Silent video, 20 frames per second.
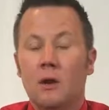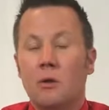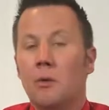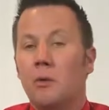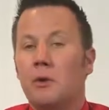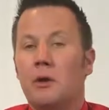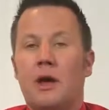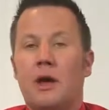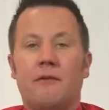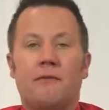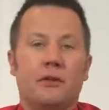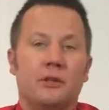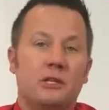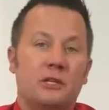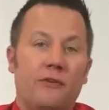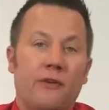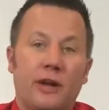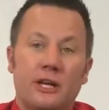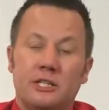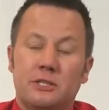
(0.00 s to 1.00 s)
We wouldn't have all
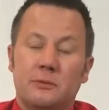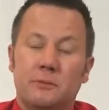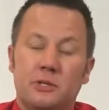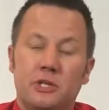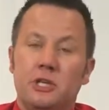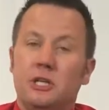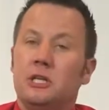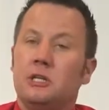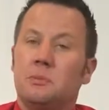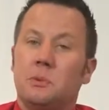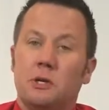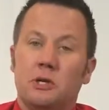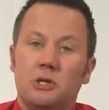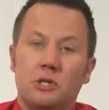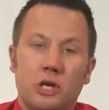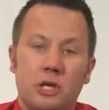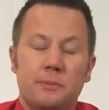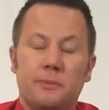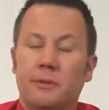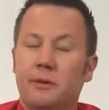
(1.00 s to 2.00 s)
these fancy machines, but
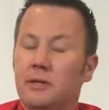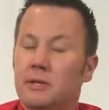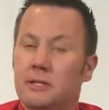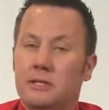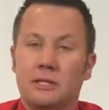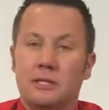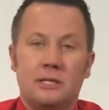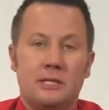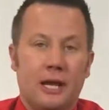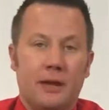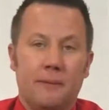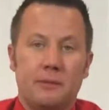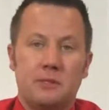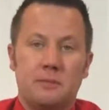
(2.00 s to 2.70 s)
adjustment is the same.